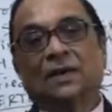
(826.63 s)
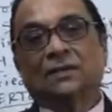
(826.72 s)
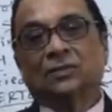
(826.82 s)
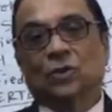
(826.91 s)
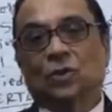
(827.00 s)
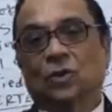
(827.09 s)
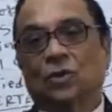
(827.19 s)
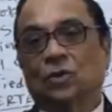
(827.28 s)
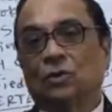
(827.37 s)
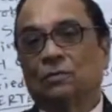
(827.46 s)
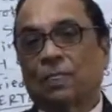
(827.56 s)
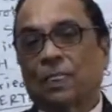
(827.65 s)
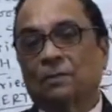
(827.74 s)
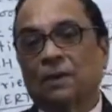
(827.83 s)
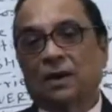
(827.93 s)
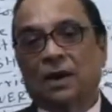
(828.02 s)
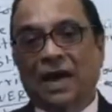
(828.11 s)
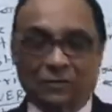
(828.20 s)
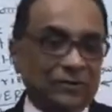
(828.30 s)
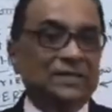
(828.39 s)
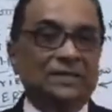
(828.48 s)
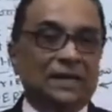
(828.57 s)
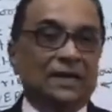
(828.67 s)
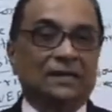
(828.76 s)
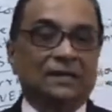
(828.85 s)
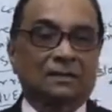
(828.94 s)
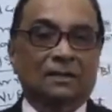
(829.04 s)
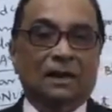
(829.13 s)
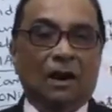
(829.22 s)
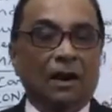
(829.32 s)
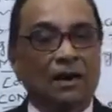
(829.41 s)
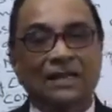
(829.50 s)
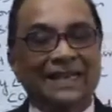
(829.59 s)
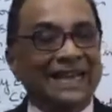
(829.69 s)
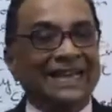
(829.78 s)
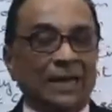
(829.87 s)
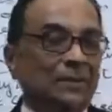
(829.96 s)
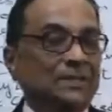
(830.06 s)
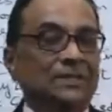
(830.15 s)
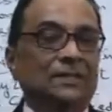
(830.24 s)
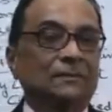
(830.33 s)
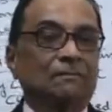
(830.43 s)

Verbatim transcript: So I wish that all the young chemists